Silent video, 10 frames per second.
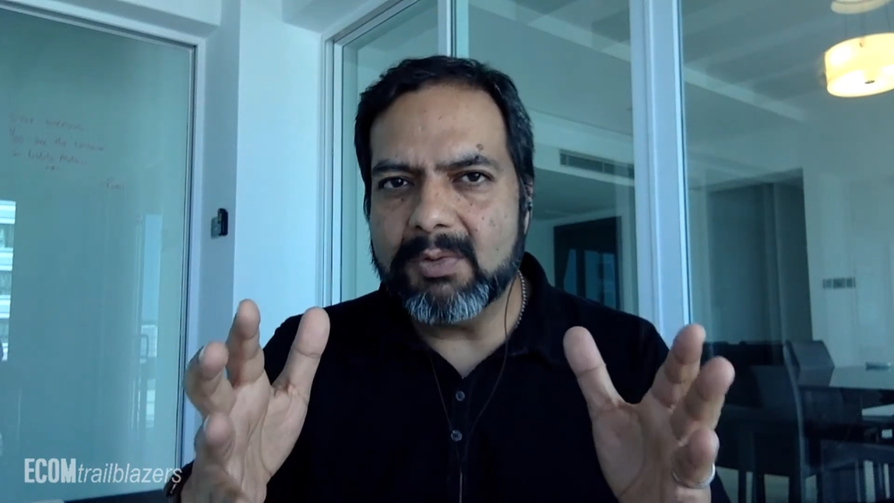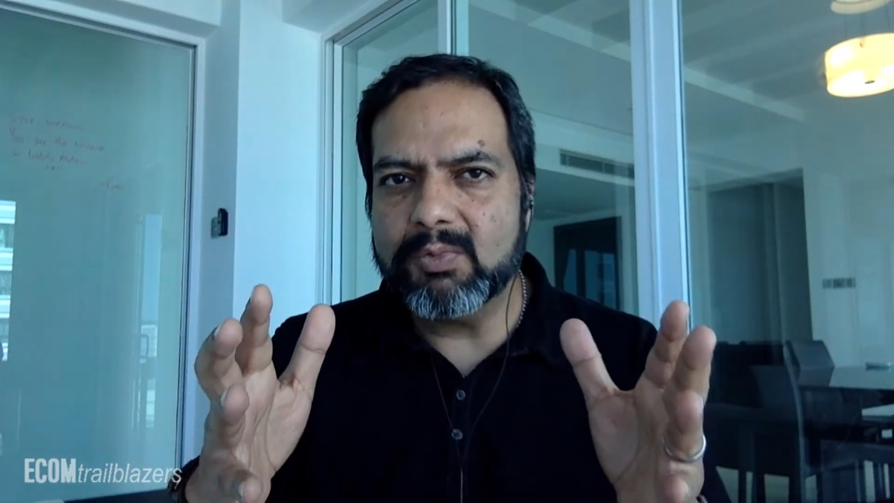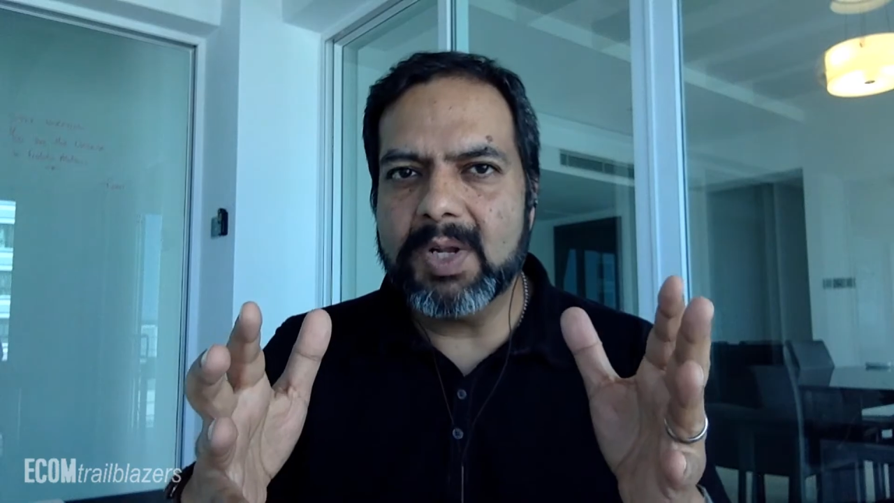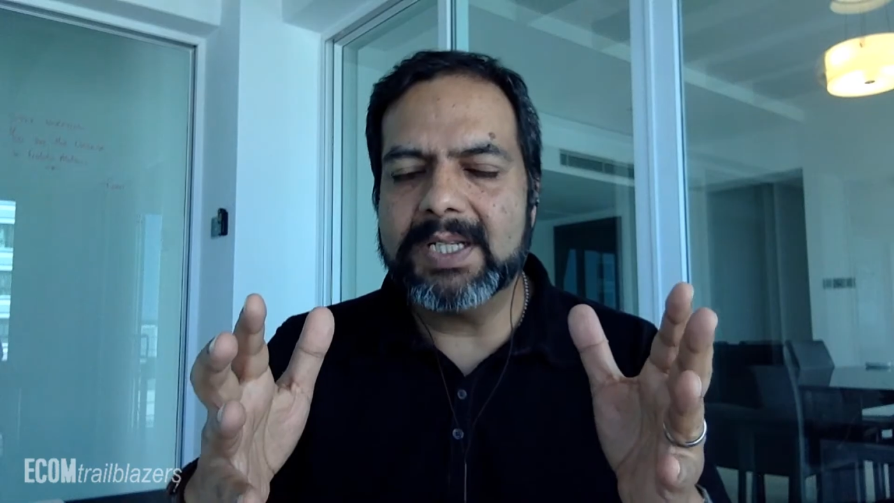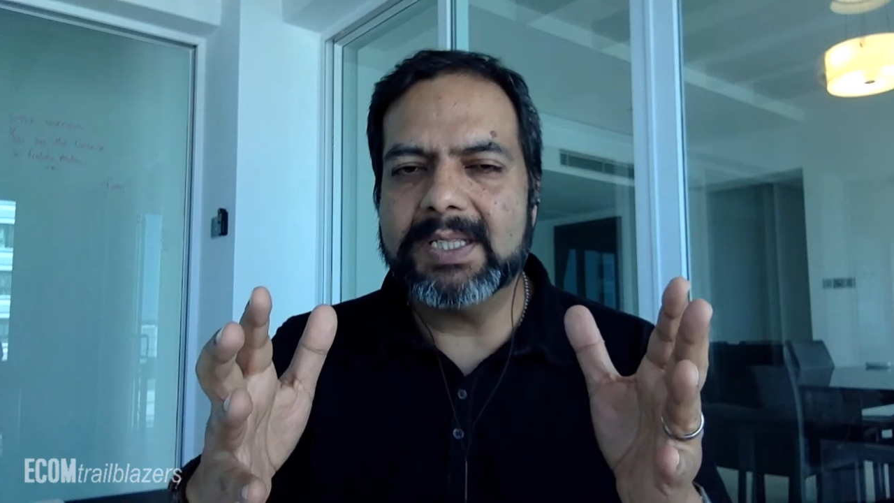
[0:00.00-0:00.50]

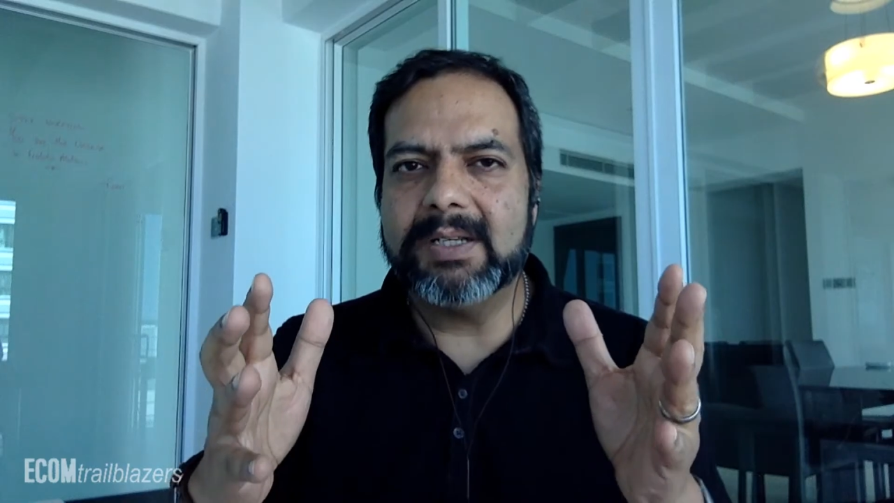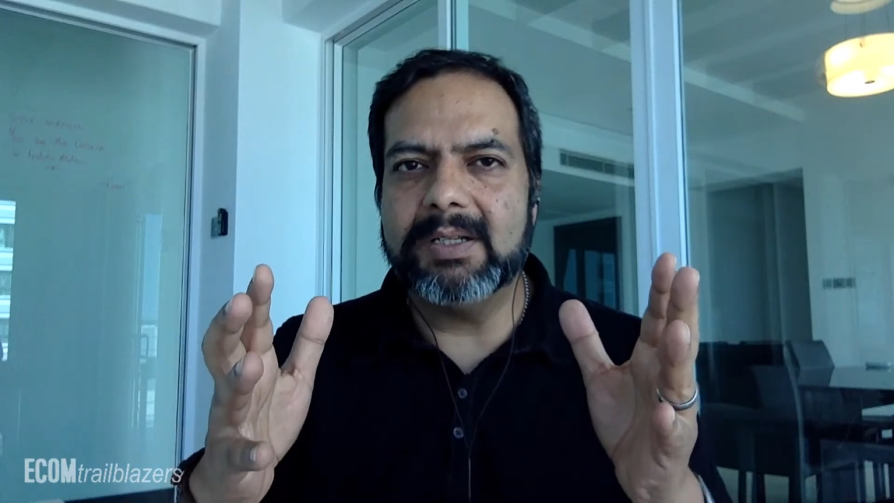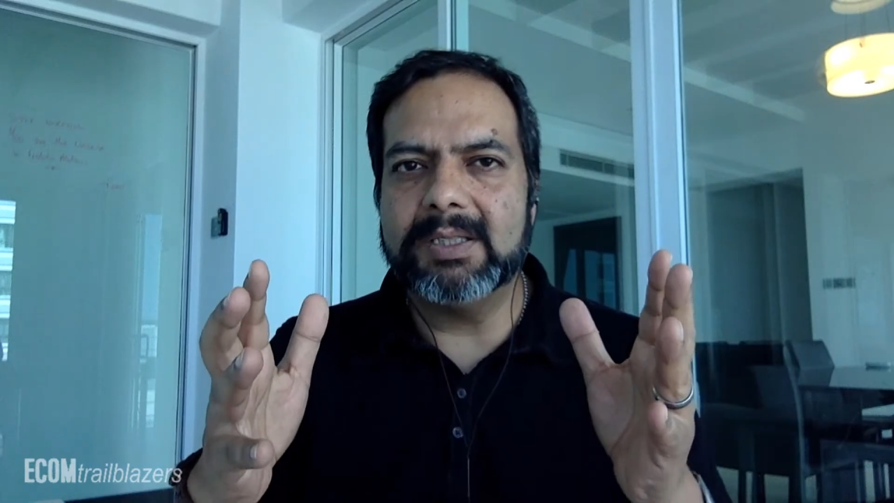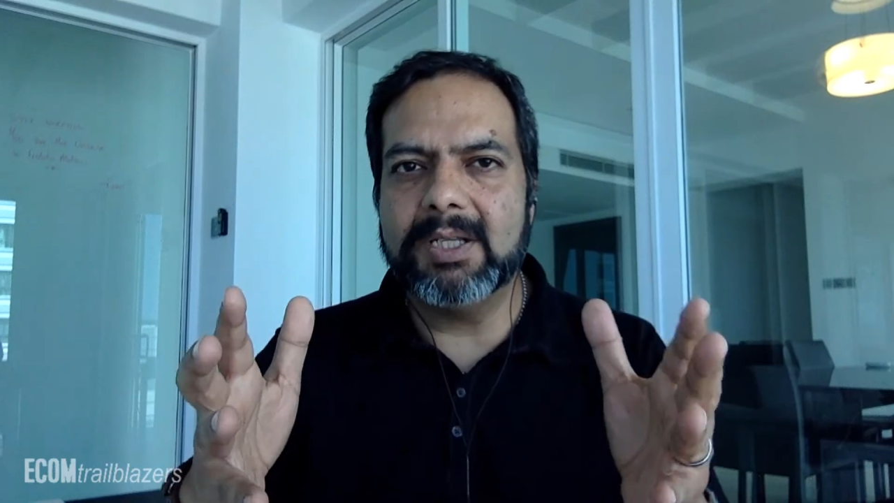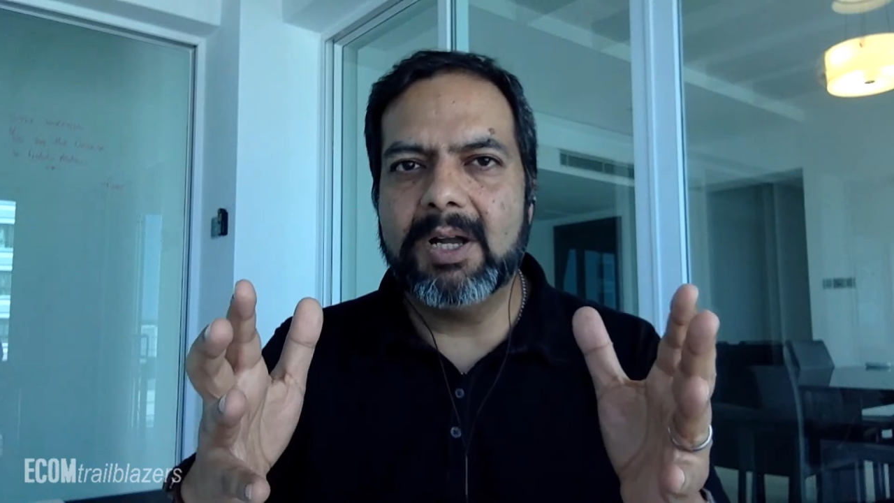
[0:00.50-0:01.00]
run a little
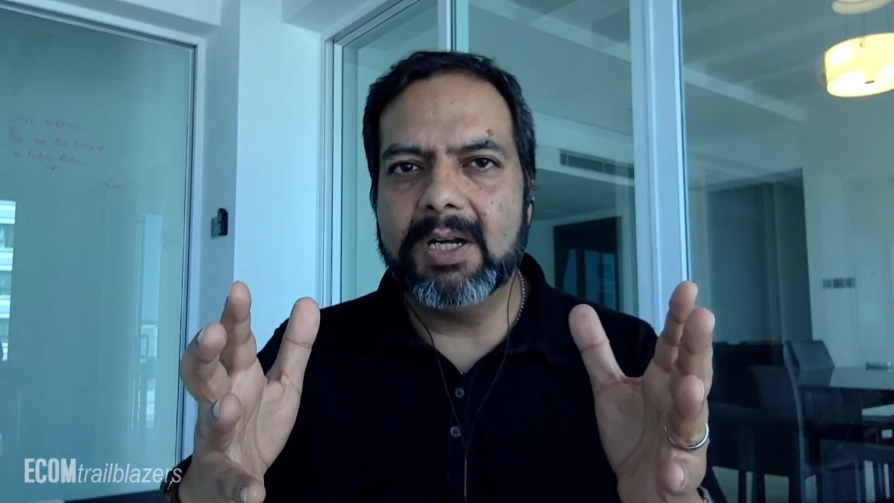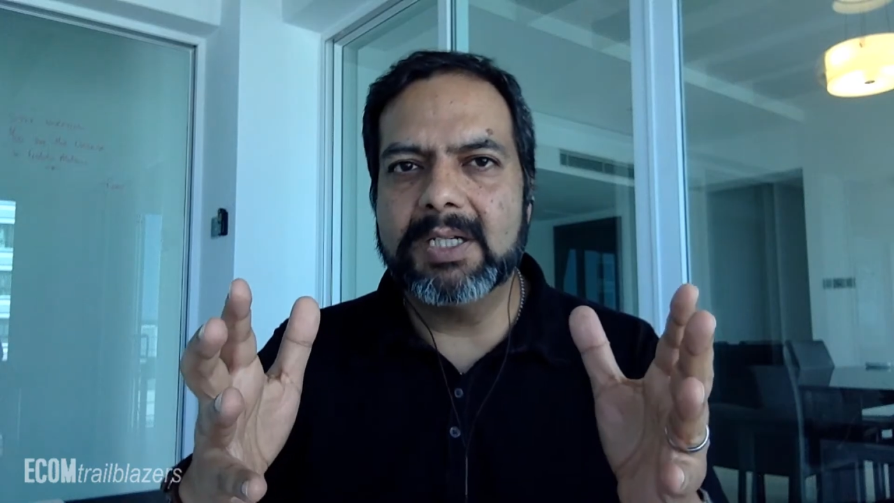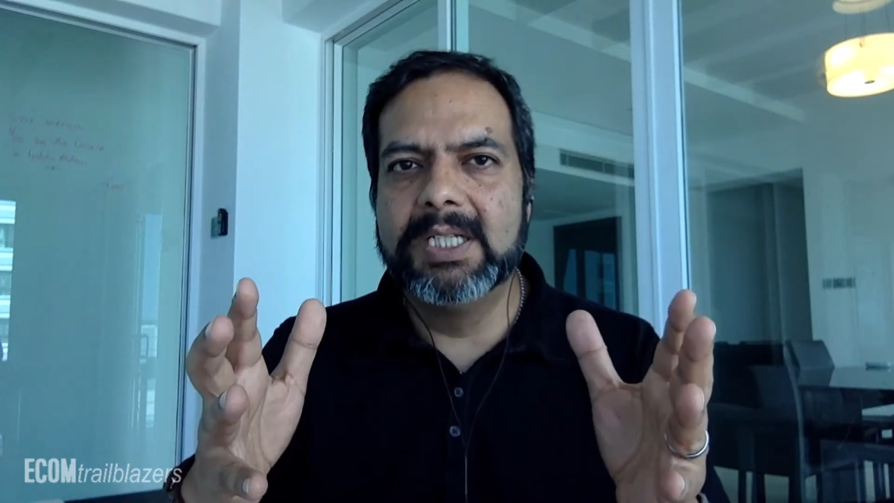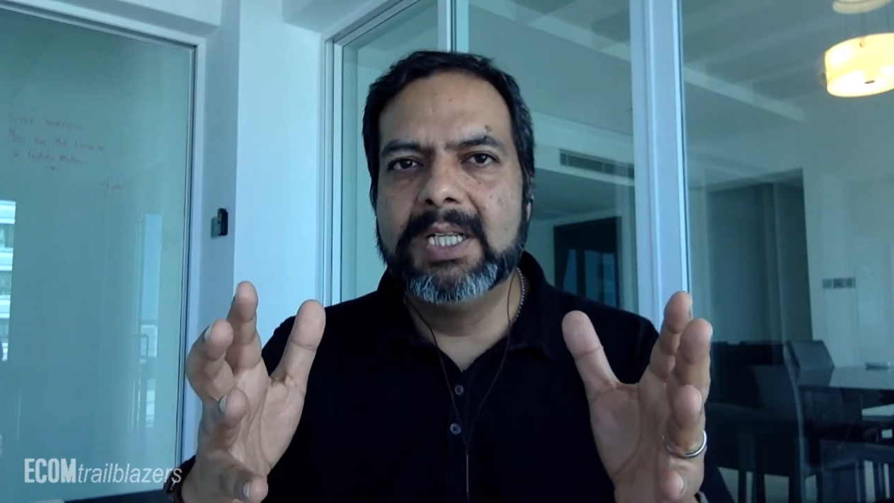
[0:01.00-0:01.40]
long,